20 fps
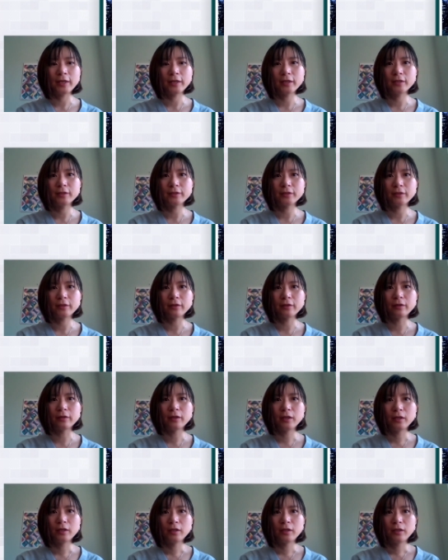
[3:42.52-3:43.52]
And uh,
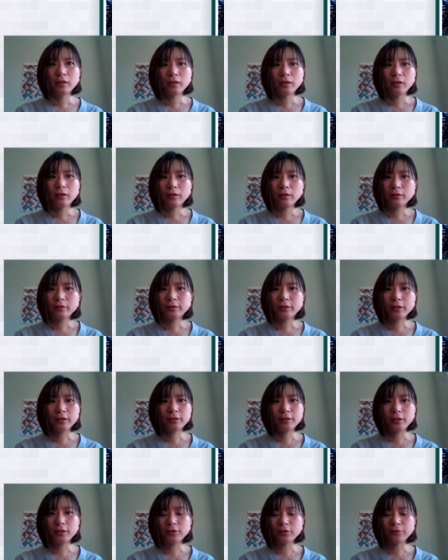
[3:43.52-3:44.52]

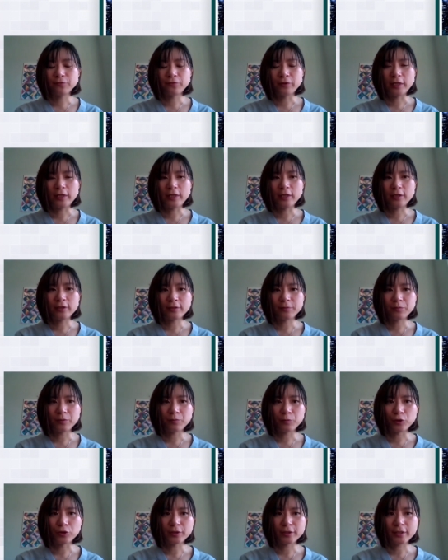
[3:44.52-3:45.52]
60 to
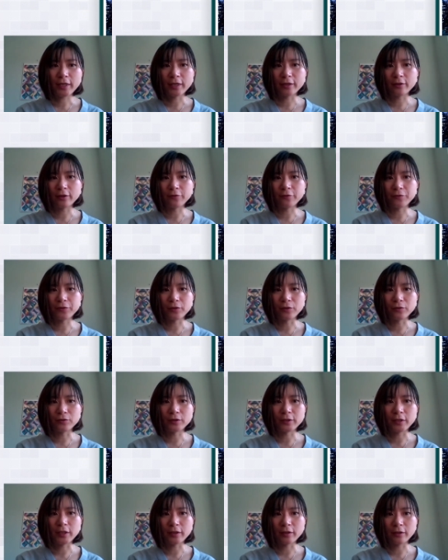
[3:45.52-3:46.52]
80% of
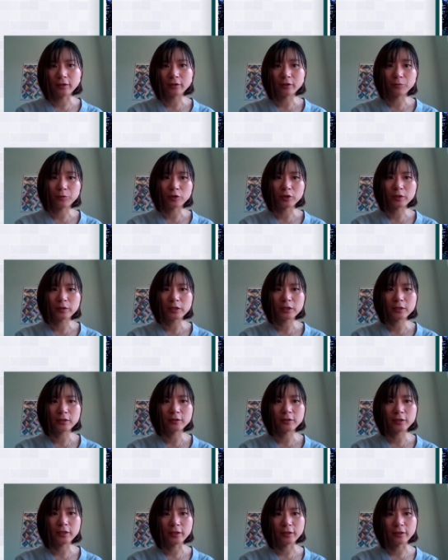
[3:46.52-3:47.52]
those data, the
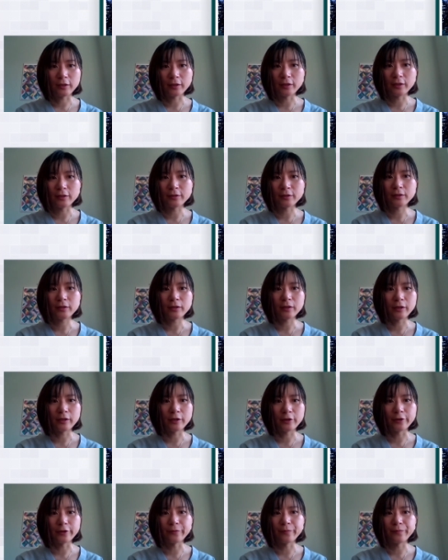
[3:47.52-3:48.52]
persistent data, is
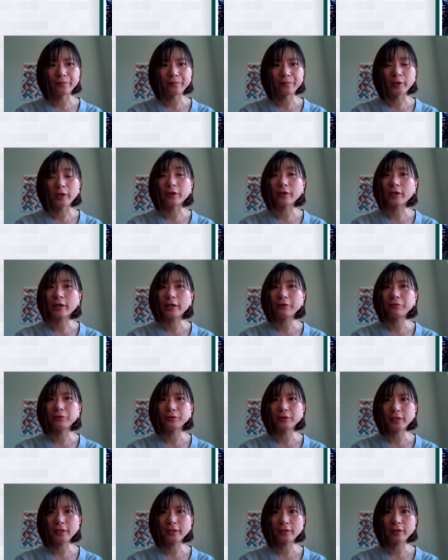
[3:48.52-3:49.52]
um,
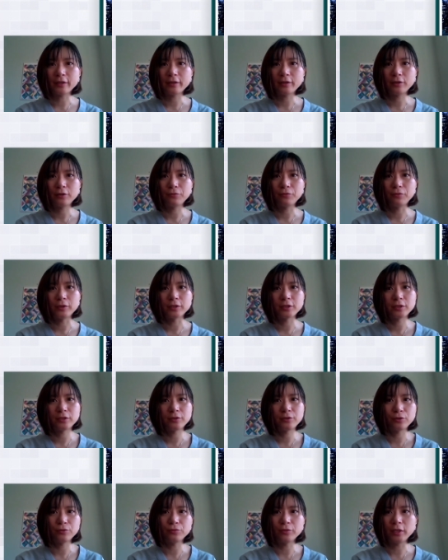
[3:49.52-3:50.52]
archival data, which
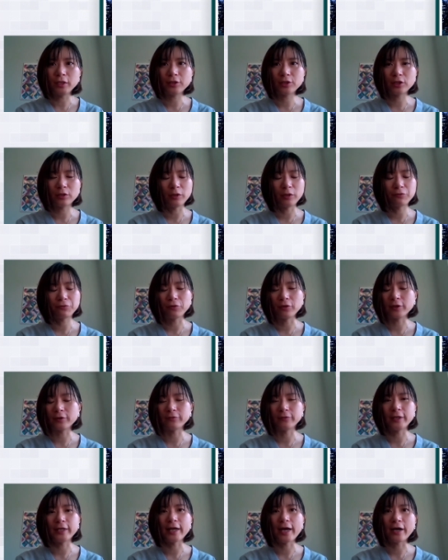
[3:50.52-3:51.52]
don't need to be
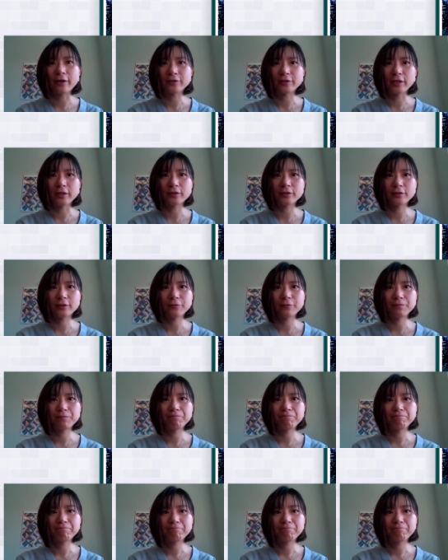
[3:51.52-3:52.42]
frequently accessed.